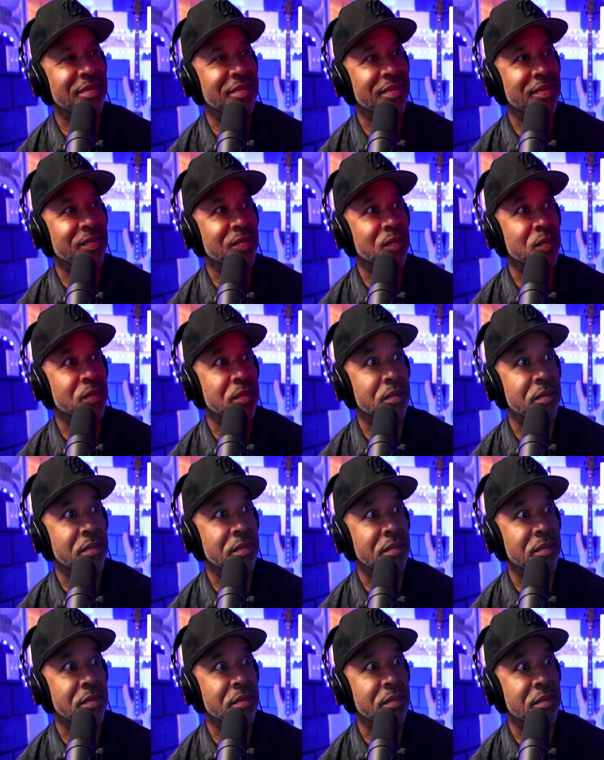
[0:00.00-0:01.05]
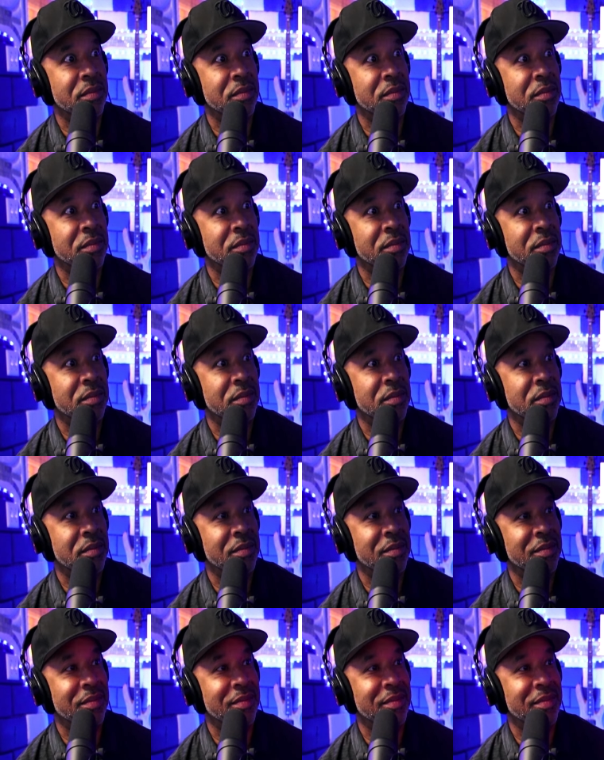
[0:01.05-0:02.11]

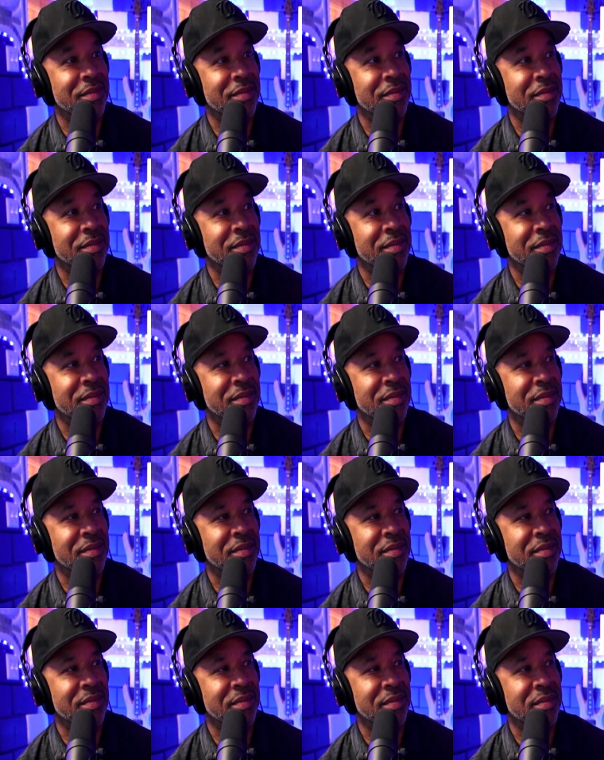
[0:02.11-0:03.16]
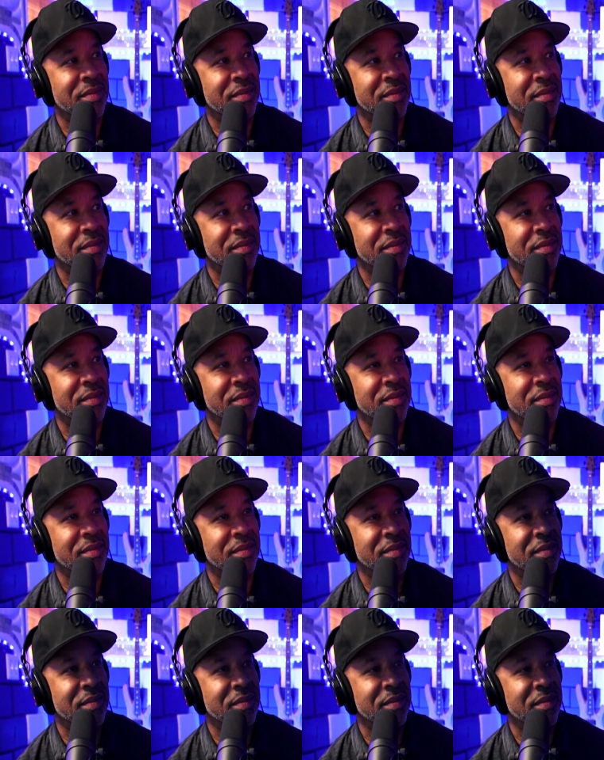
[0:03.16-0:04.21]

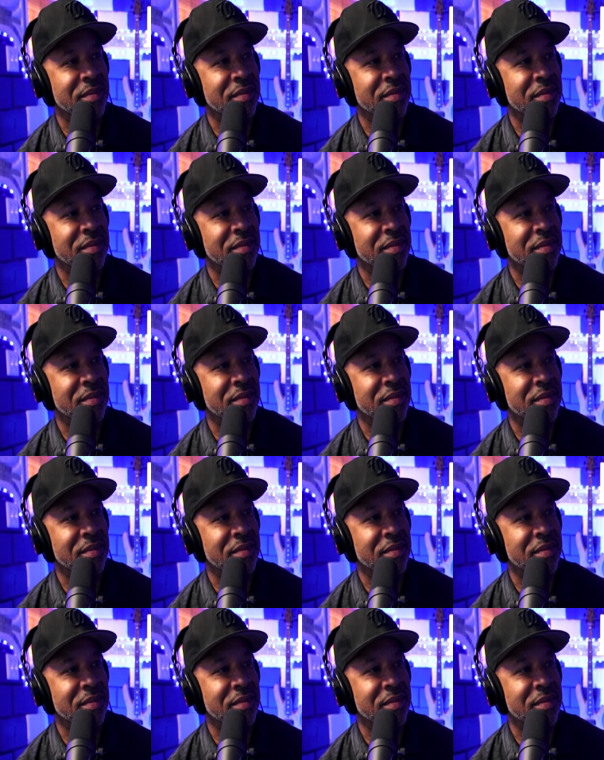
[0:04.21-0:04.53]
Nobody speaks.